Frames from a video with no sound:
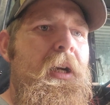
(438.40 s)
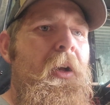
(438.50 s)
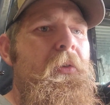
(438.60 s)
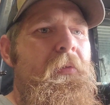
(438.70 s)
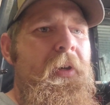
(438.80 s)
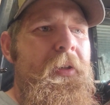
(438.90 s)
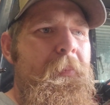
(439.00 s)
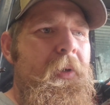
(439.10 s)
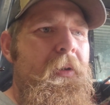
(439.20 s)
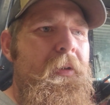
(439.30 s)
I also found
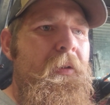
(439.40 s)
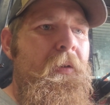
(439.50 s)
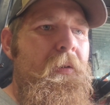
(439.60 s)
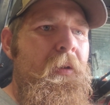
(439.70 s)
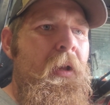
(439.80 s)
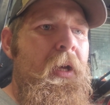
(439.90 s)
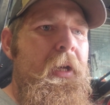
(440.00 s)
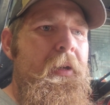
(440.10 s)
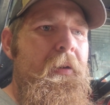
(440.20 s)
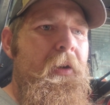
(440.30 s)
them
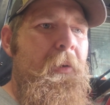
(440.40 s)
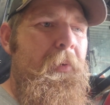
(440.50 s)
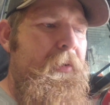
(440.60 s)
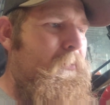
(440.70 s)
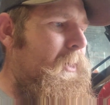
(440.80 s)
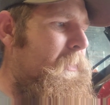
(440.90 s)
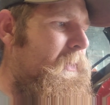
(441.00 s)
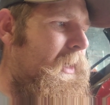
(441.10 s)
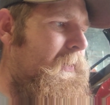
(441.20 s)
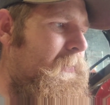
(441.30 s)
online on a couple different
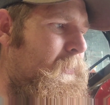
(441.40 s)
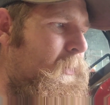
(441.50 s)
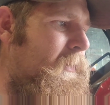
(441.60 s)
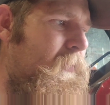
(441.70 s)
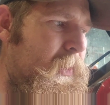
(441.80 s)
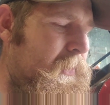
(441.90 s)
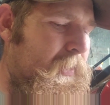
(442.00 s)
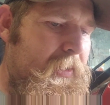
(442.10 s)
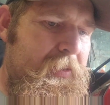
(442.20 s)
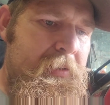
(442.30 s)
websites, one of which
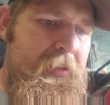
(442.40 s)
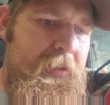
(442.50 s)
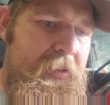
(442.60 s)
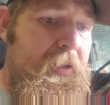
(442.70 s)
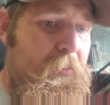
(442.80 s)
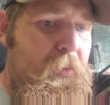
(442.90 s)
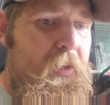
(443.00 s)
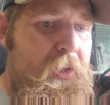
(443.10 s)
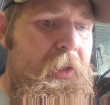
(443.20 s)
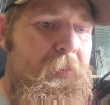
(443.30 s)
they're
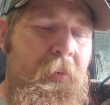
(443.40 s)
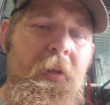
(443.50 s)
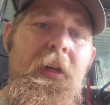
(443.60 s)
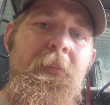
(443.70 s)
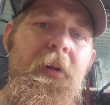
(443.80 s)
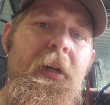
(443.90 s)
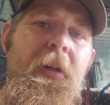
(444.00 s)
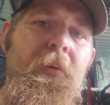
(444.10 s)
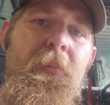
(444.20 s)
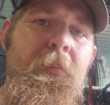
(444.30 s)
really cheap through them, but
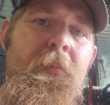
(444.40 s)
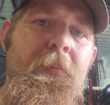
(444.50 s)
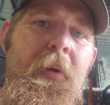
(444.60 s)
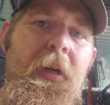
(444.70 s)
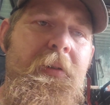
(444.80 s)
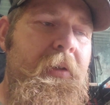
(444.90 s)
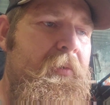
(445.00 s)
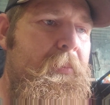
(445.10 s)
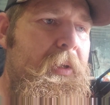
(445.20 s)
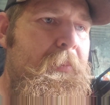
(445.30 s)
I don't buy
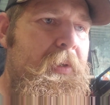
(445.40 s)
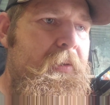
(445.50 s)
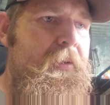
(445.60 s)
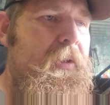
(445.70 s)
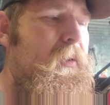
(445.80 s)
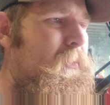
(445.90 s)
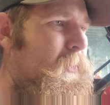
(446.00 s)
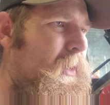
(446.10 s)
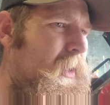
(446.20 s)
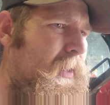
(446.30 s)
stuff from them because I don't
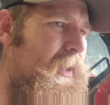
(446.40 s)
really like